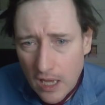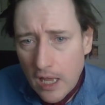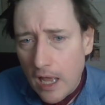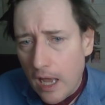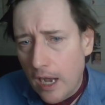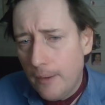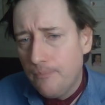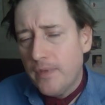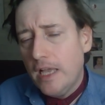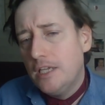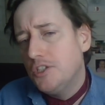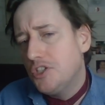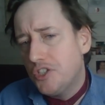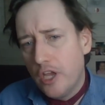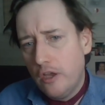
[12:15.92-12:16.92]

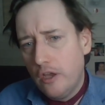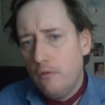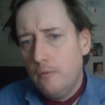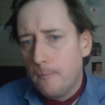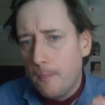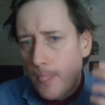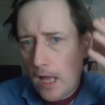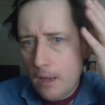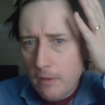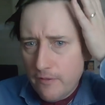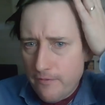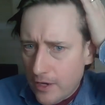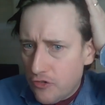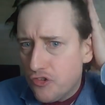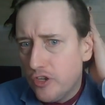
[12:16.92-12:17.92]
And so
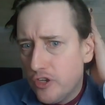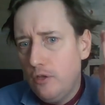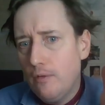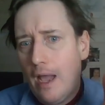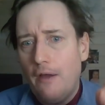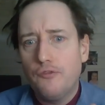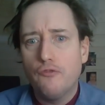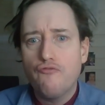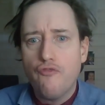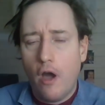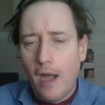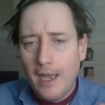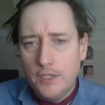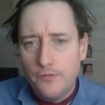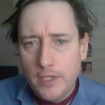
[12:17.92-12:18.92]
eventually you have the
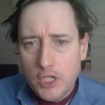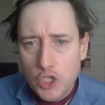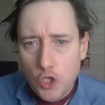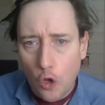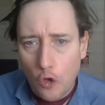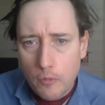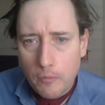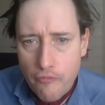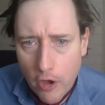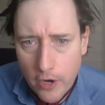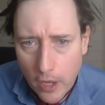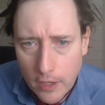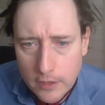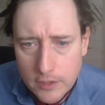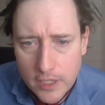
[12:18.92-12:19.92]
rise of these
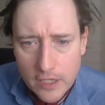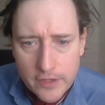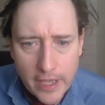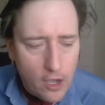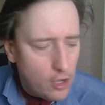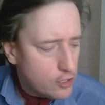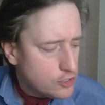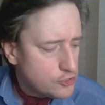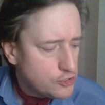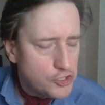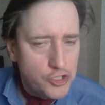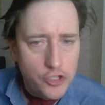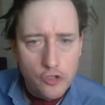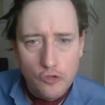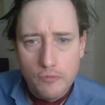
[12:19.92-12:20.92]
non-products, and they are
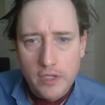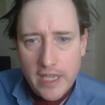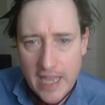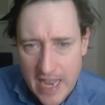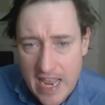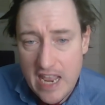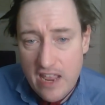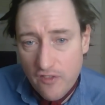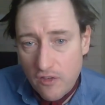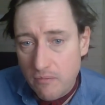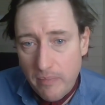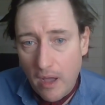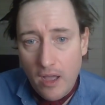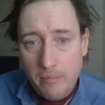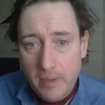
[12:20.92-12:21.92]
consumed even
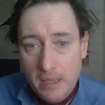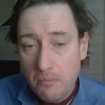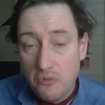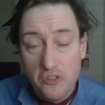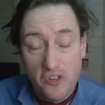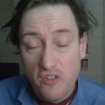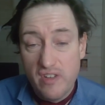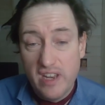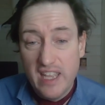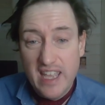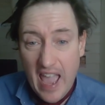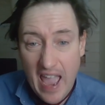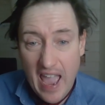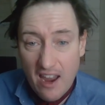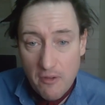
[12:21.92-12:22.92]
by people that don't really
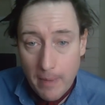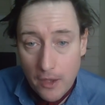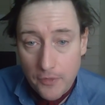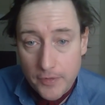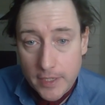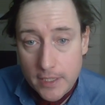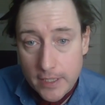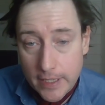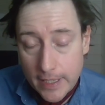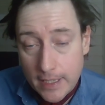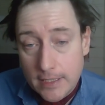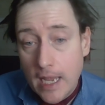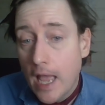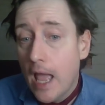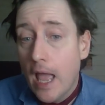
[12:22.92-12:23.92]
care about these
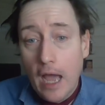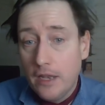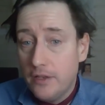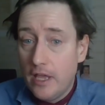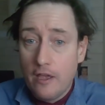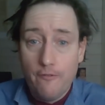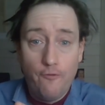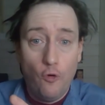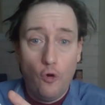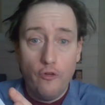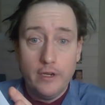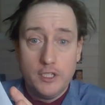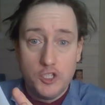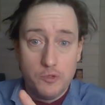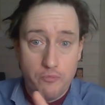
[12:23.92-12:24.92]
things, and therefore
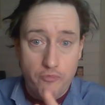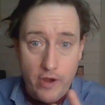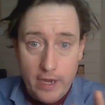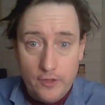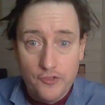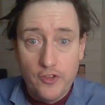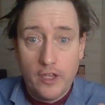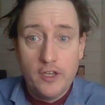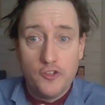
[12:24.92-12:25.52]
it spreads and it